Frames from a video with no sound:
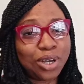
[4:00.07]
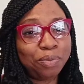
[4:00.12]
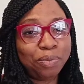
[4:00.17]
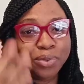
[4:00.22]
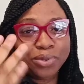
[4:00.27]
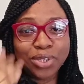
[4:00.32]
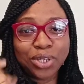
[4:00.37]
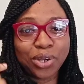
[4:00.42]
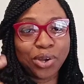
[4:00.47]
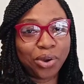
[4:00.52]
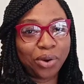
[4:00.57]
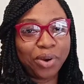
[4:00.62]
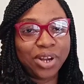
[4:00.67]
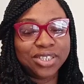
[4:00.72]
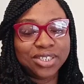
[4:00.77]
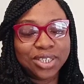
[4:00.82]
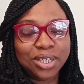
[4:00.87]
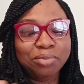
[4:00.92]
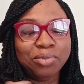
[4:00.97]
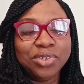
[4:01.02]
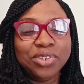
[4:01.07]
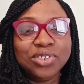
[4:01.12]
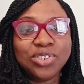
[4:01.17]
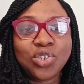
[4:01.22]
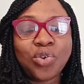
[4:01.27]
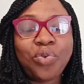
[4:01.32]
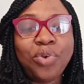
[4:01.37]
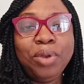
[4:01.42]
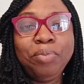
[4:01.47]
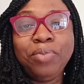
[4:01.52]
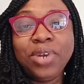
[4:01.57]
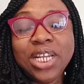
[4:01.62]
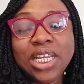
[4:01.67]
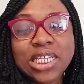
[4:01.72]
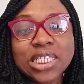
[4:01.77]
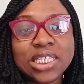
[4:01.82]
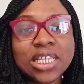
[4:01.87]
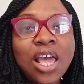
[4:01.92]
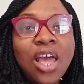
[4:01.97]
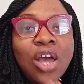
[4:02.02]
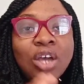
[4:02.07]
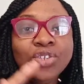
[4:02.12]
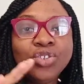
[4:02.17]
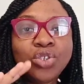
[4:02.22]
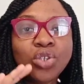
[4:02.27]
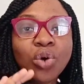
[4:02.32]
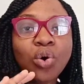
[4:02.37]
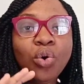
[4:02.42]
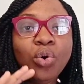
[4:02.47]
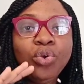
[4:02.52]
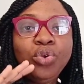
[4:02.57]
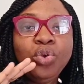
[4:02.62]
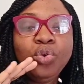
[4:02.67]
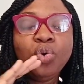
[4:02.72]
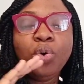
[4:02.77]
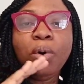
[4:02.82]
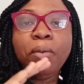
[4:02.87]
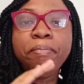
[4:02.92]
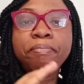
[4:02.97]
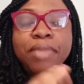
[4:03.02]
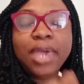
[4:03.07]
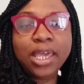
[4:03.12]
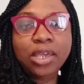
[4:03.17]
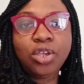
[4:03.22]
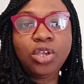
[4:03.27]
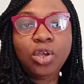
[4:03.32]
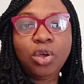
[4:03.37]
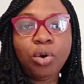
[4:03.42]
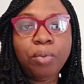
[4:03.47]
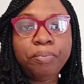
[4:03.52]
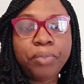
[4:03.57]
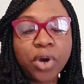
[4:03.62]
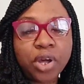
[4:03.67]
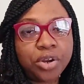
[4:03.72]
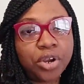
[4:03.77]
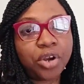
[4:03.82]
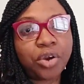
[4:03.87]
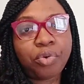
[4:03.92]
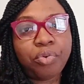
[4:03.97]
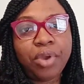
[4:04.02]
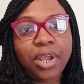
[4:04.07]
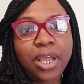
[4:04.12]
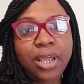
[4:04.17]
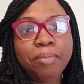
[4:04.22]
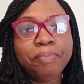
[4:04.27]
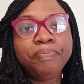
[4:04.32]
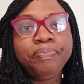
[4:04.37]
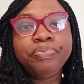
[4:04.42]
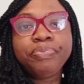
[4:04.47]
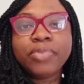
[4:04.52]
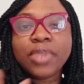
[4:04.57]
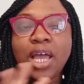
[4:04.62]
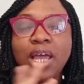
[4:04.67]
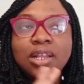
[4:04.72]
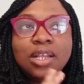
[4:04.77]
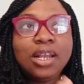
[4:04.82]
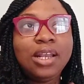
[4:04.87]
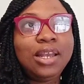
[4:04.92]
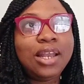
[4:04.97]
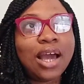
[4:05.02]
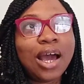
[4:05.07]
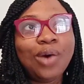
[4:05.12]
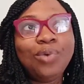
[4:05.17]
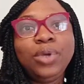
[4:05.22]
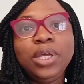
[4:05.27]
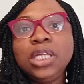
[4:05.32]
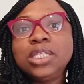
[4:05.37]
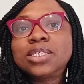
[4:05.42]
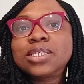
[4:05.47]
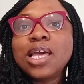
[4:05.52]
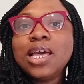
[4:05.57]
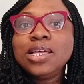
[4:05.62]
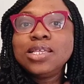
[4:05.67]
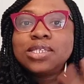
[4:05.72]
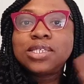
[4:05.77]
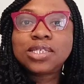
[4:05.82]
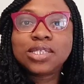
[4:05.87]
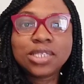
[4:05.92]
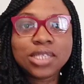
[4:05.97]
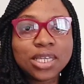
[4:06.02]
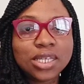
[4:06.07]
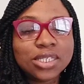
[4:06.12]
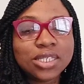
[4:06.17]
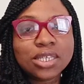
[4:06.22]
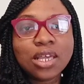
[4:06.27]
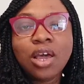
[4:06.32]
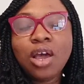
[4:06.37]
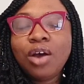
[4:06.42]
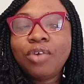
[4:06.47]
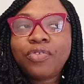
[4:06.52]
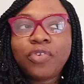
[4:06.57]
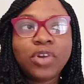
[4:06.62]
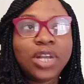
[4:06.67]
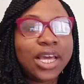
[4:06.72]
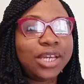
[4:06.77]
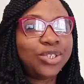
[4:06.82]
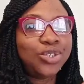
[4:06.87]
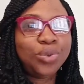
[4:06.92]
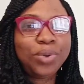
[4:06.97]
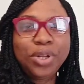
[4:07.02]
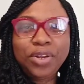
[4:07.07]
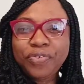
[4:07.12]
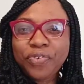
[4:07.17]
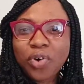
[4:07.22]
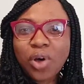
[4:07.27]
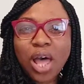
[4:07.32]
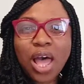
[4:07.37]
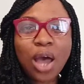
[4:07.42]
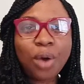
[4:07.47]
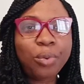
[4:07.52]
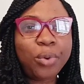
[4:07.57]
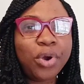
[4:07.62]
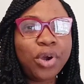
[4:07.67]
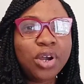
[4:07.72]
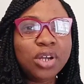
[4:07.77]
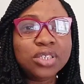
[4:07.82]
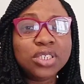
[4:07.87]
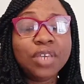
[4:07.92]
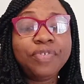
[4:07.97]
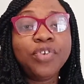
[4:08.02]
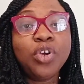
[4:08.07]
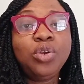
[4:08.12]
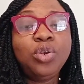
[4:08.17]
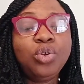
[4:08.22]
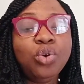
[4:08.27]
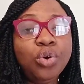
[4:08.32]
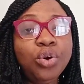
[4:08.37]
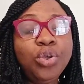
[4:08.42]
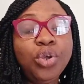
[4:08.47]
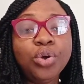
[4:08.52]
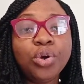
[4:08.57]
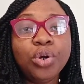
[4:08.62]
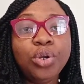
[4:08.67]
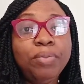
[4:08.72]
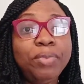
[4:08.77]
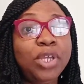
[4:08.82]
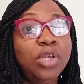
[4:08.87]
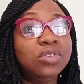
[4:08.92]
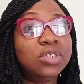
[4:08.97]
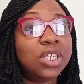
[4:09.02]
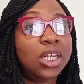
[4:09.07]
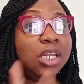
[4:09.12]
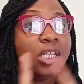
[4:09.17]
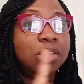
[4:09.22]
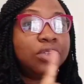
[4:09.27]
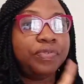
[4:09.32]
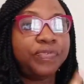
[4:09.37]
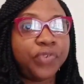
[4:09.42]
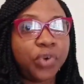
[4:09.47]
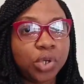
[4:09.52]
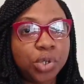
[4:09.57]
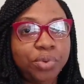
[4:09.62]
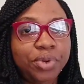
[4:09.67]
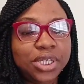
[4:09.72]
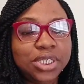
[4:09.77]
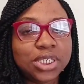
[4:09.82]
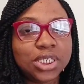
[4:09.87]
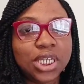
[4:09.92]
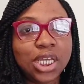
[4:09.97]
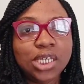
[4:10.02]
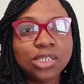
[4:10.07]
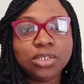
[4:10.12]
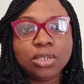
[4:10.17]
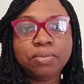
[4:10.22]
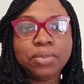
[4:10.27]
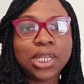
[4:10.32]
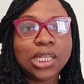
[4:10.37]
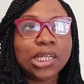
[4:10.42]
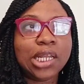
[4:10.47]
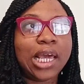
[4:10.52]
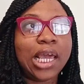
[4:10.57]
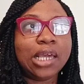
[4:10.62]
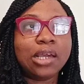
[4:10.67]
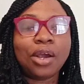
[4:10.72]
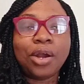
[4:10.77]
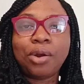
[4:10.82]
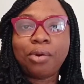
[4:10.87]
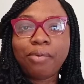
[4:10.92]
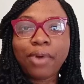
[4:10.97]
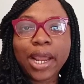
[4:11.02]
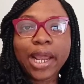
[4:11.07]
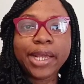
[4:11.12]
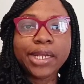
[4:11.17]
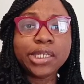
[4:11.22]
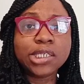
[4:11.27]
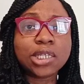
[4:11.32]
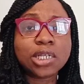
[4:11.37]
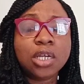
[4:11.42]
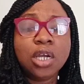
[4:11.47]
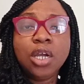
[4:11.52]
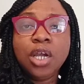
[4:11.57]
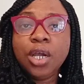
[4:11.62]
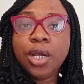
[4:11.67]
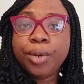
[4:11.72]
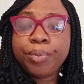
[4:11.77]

not, I'll put the correct term on the screen, please. So you make your buttercream and allow it sit for like 24 hours. If you know you're going to be using it the following day, something like a red,